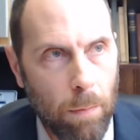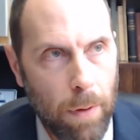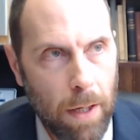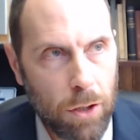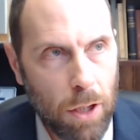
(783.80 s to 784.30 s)

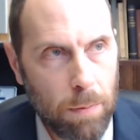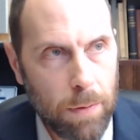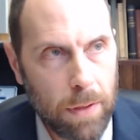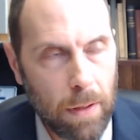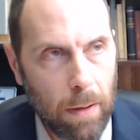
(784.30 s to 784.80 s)

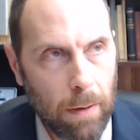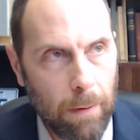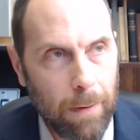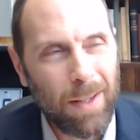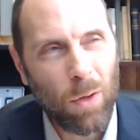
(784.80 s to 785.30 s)
bishops,
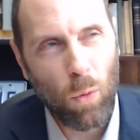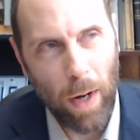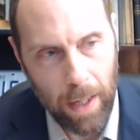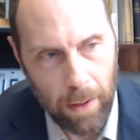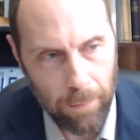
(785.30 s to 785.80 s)
in the
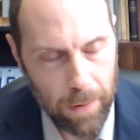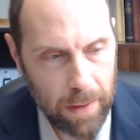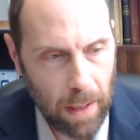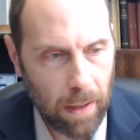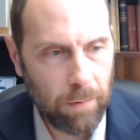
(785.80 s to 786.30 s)
wake of the
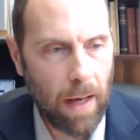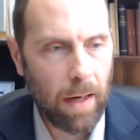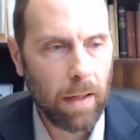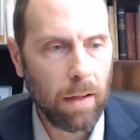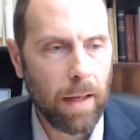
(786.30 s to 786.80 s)
Second
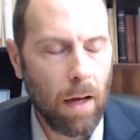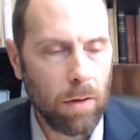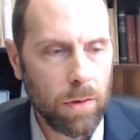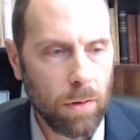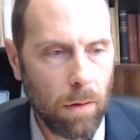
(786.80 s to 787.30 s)
Vatican
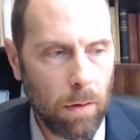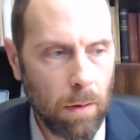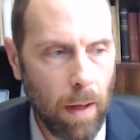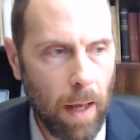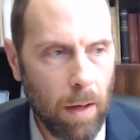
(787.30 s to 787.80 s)
Council
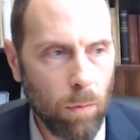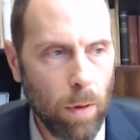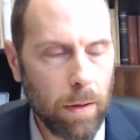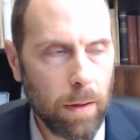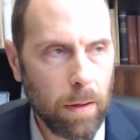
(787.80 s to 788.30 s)
and
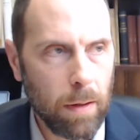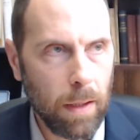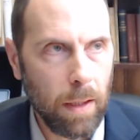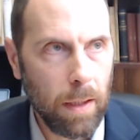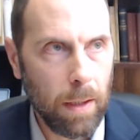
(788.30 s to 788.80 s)
with
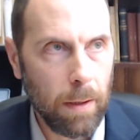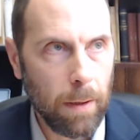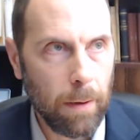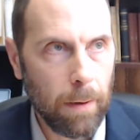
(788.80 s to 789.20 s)
the